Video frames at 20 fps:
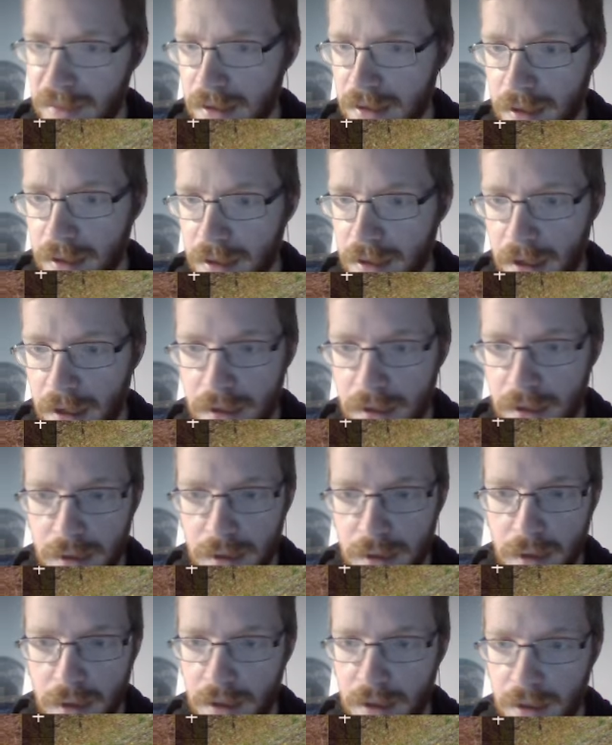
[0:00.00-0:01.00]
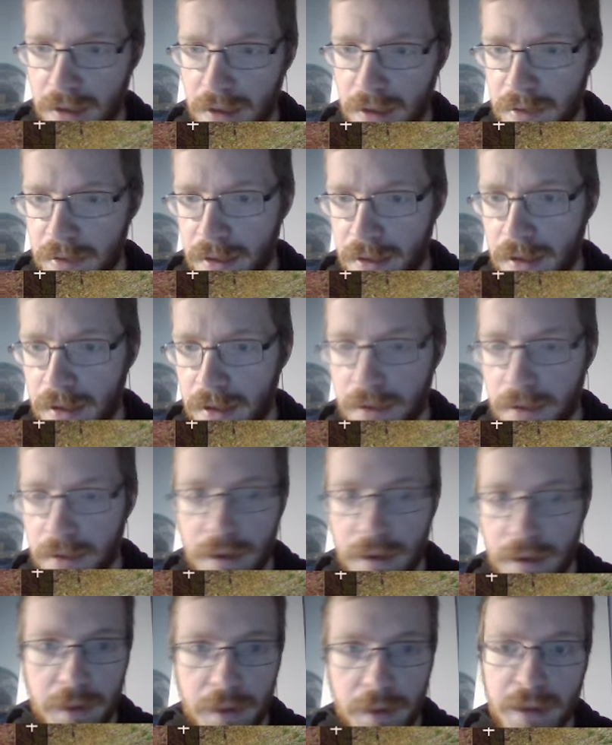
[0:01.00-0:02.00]
I I don't really know. I'm
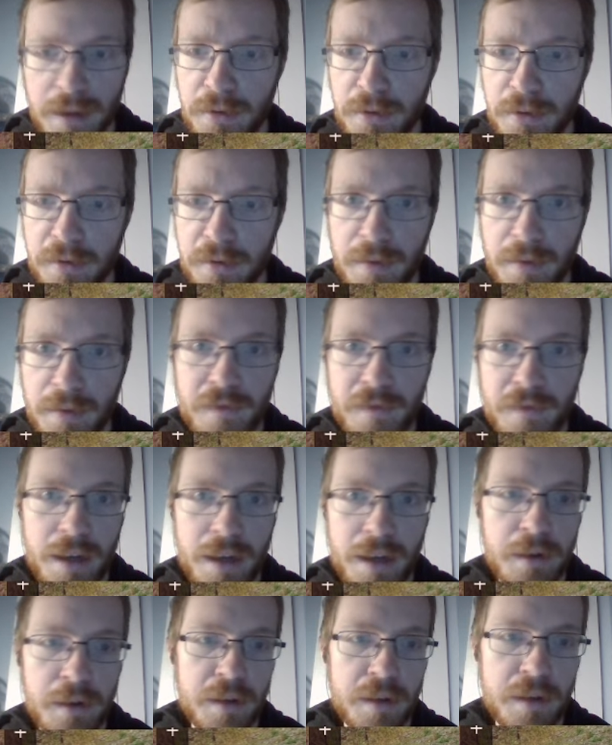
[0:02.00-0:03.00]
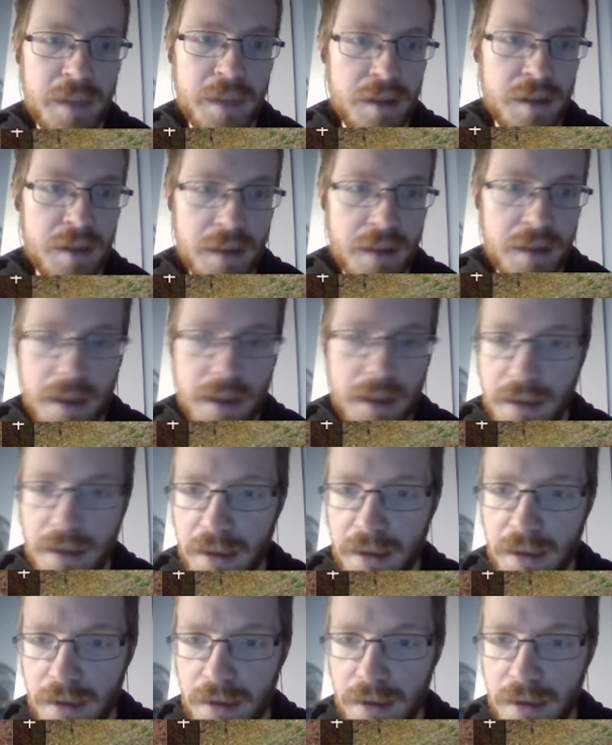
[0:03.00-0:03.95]
going northern, far north BC. I think.